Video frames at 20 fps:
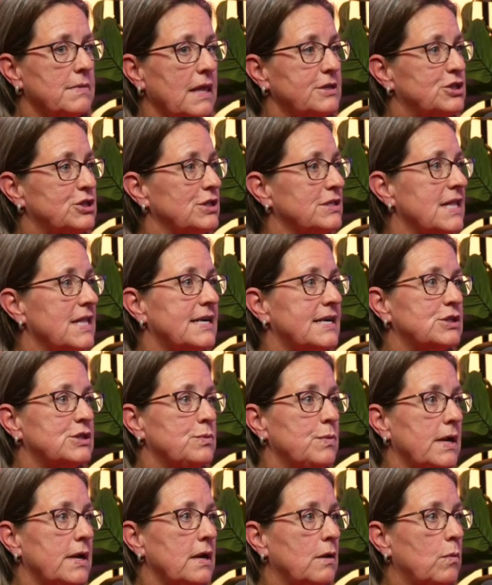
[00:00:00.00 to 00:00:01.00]
Just last
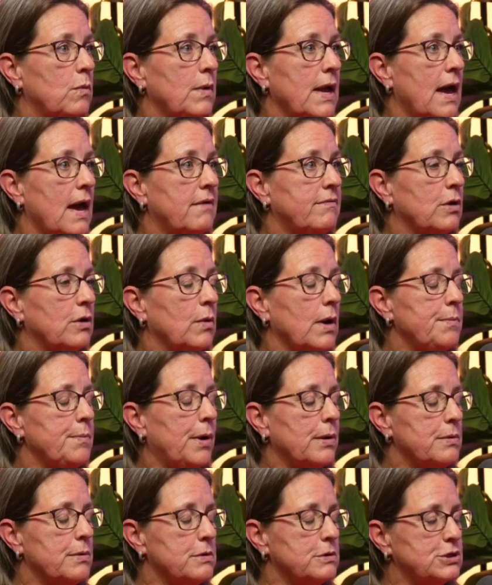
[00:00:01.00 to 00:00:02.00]
week, we have a great
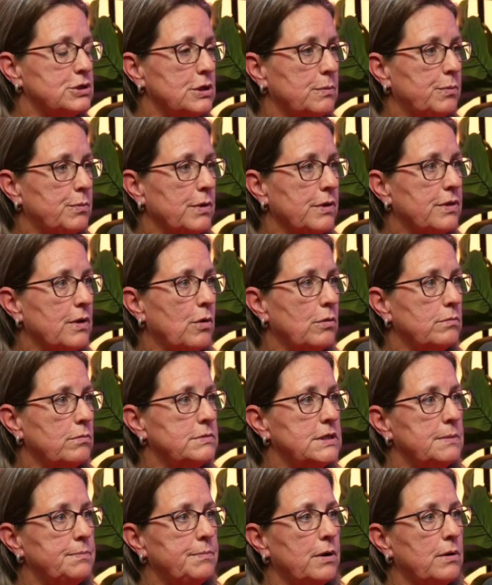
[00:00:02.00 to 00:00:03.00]
partnership with the Home
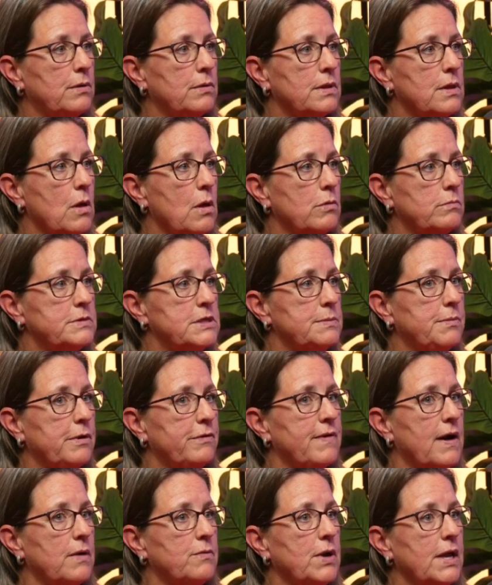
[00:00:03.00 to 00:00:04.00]
Depot and the Home Depot
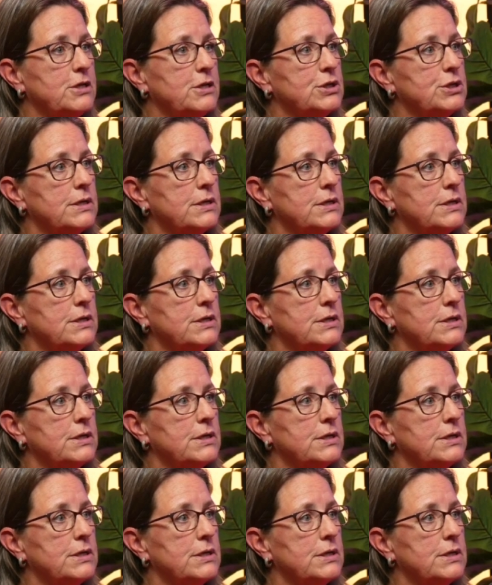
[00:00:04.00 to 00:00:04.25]
Foundation,